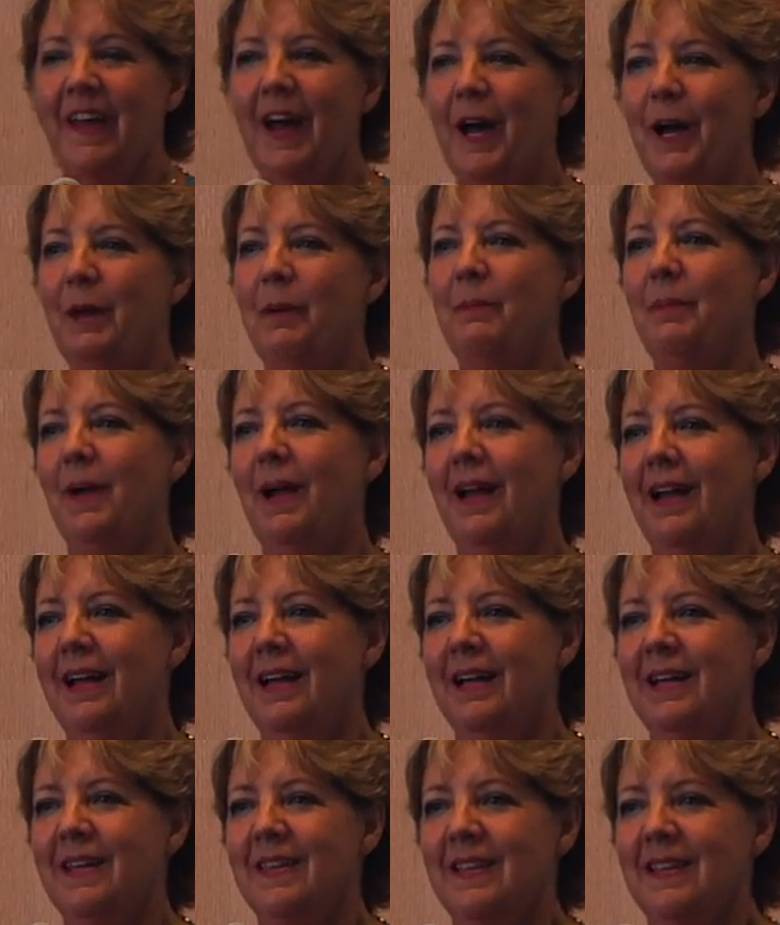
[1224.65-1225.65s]
Um,
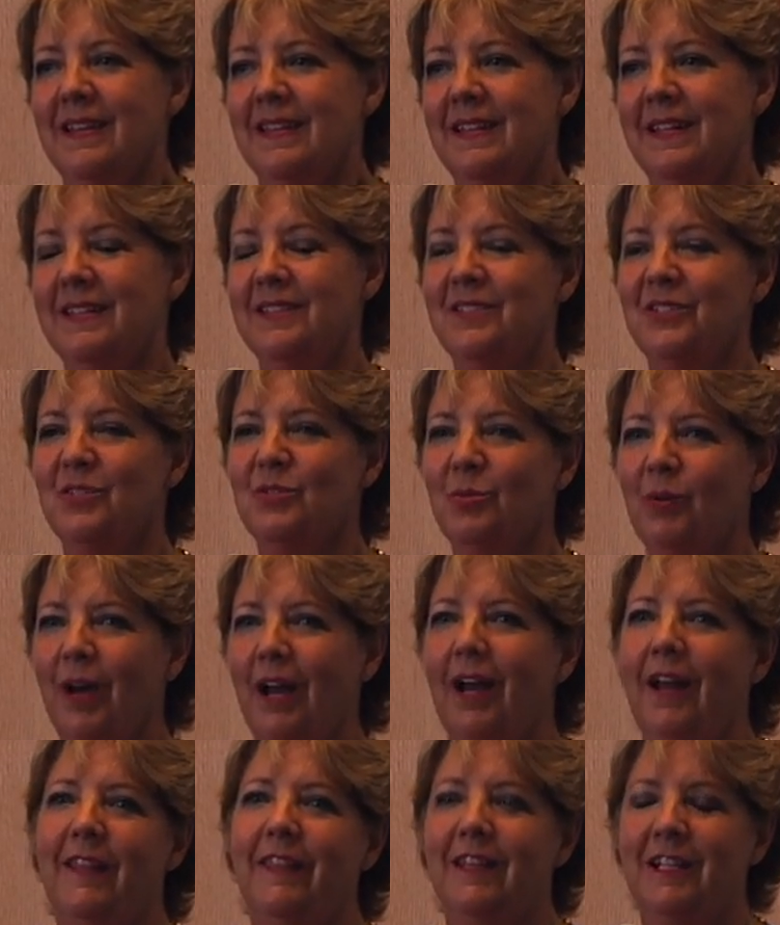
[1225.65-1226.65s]
this is
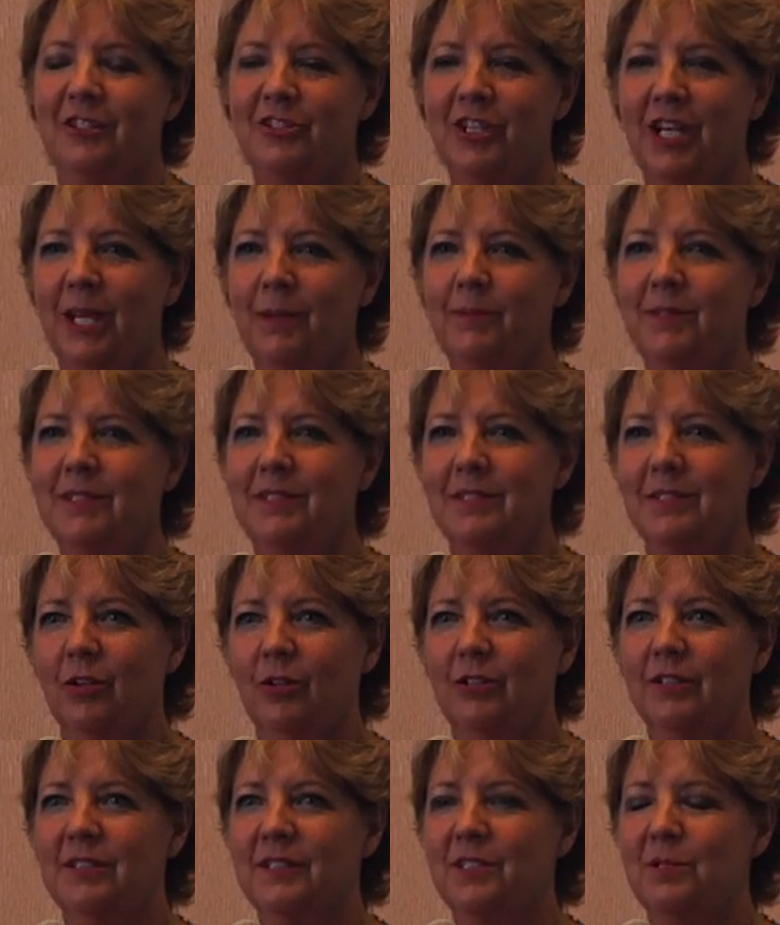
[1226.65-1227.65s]
why I think James
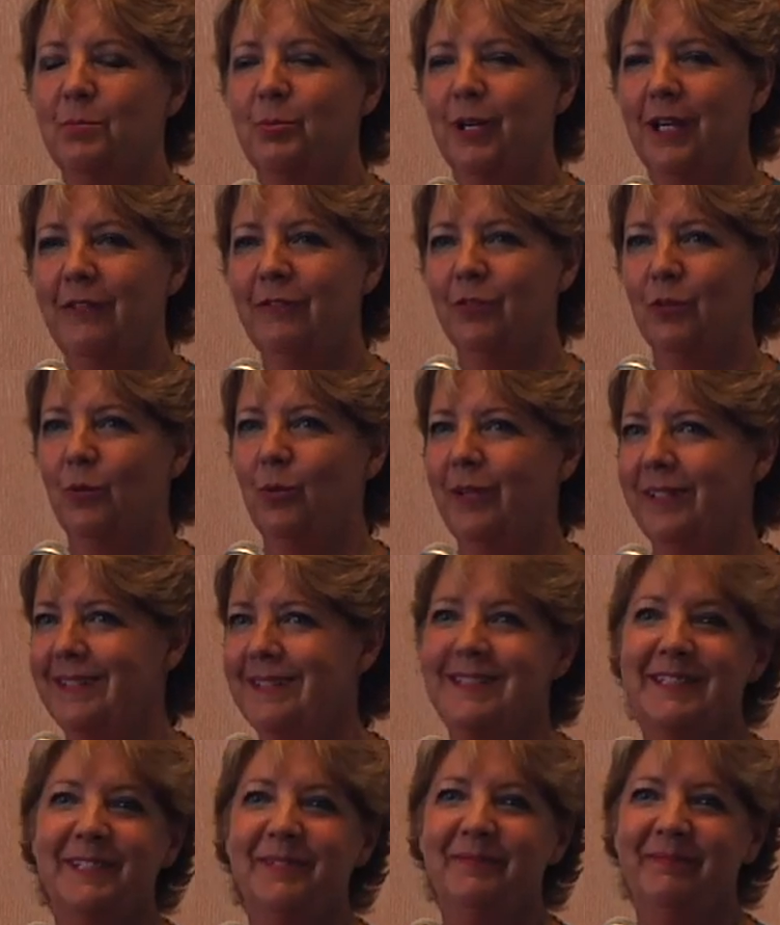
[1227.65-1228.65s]
told us to pray for
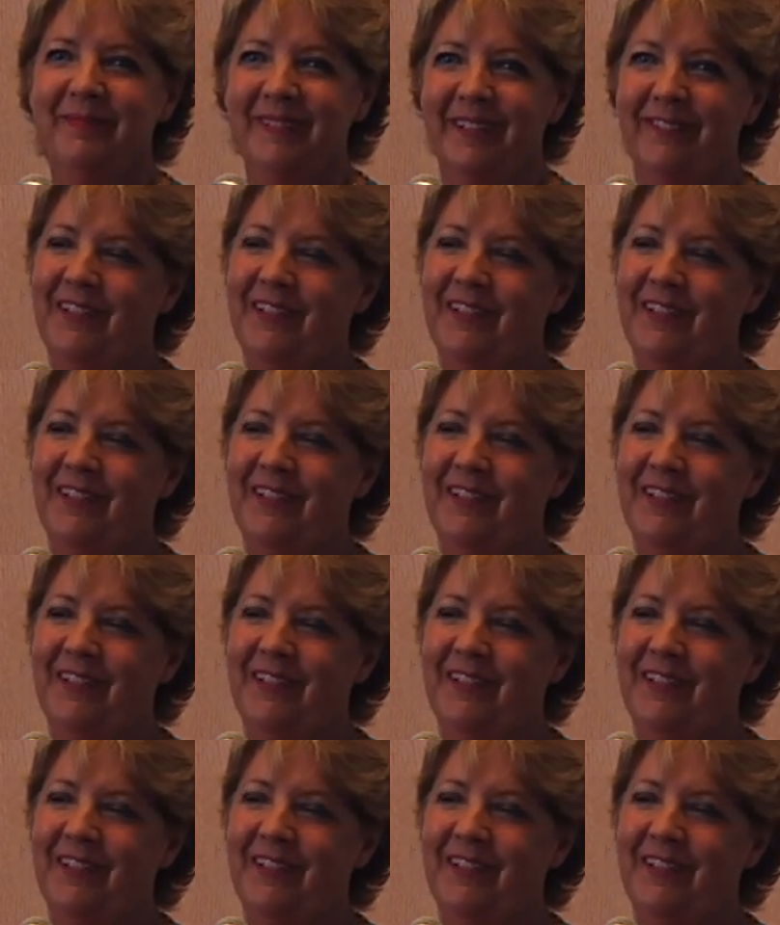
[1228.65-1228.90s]
wisdom.